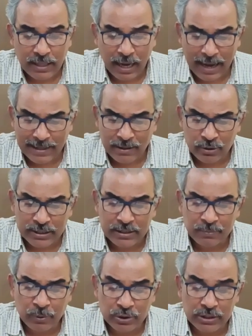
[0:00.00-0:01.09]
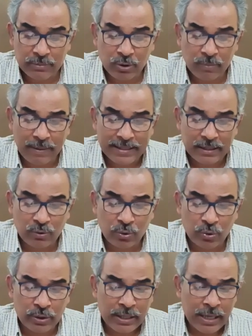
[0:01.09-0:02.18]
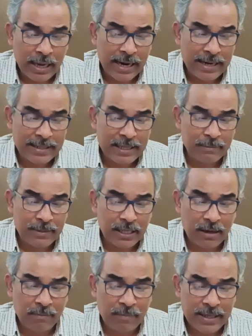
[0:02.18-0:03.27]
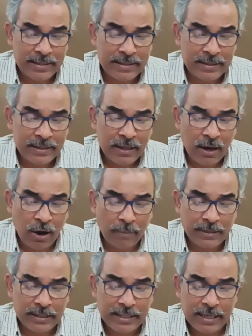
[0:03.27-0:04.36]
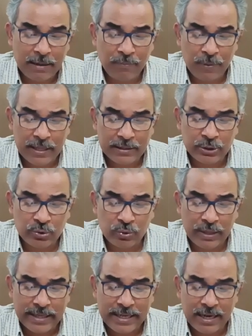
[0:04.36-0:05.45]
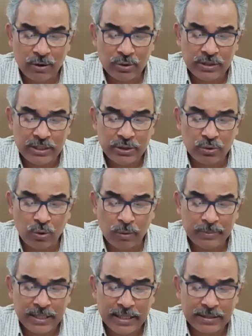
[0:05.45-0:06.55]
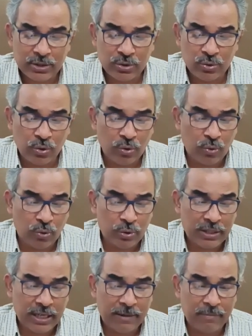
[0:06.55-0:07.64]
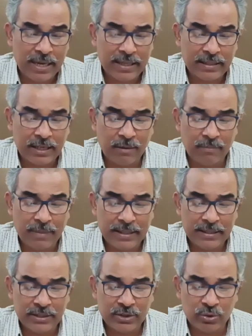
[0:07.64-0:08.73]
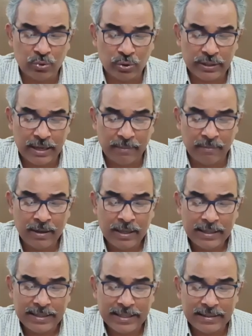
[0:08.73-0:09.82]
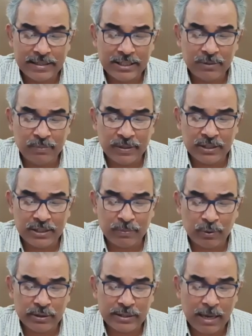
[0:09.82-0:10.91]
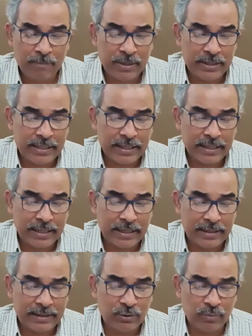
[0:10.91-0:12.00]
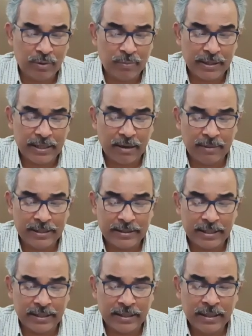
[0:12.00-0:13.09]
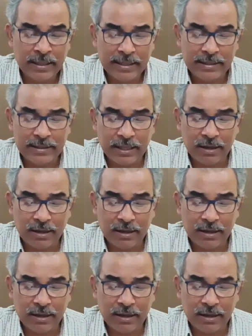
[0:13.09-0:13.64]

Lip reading: are not enforceable by the court, and if the government of the day fails to carry out these objects, no court can make the government ensure them. Yet these principles have been declared to be fundamental in the